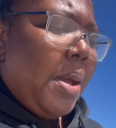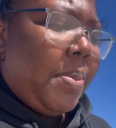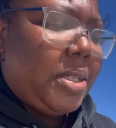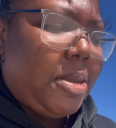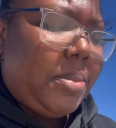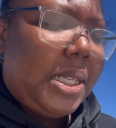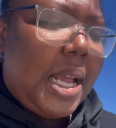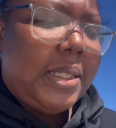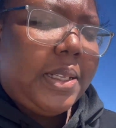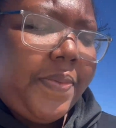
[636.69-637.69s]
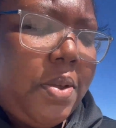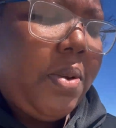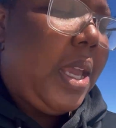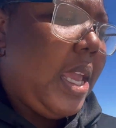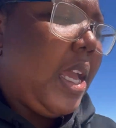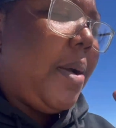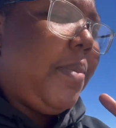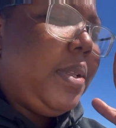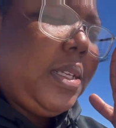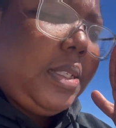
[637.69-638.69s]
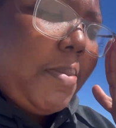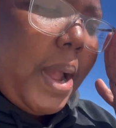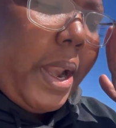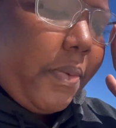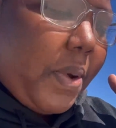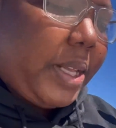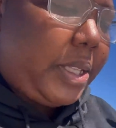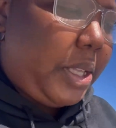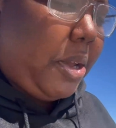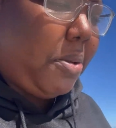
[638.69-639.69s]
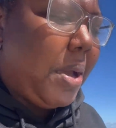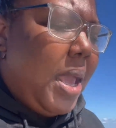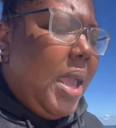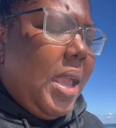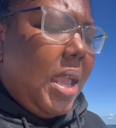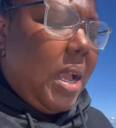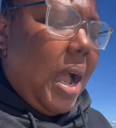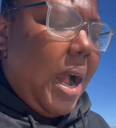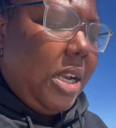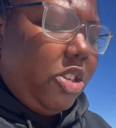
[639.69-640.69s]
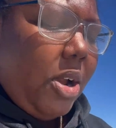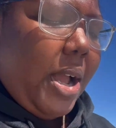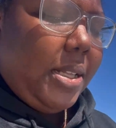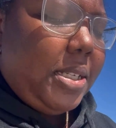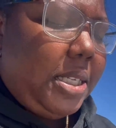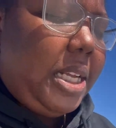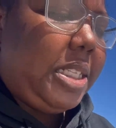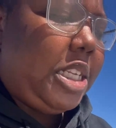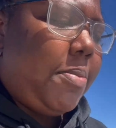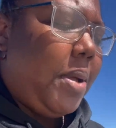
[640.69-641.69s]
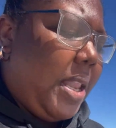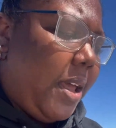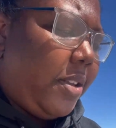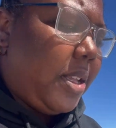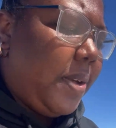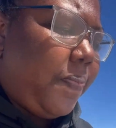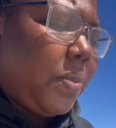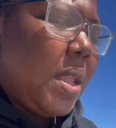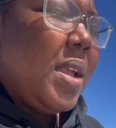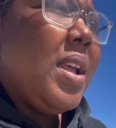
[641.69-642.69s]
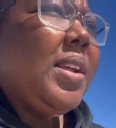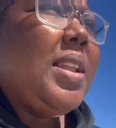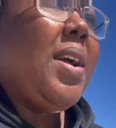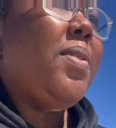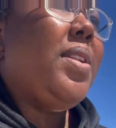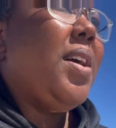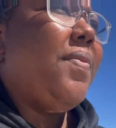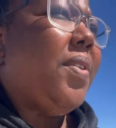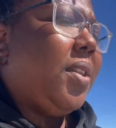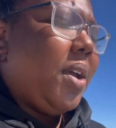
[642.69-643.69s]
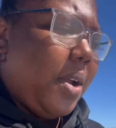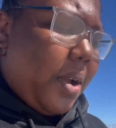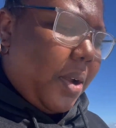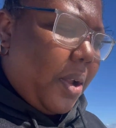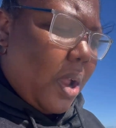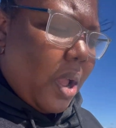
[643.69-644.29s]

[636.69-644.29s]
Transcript: But sometimes if you keep coming to somebody's rescue and God is trying to teach them a lesson, they will never learn.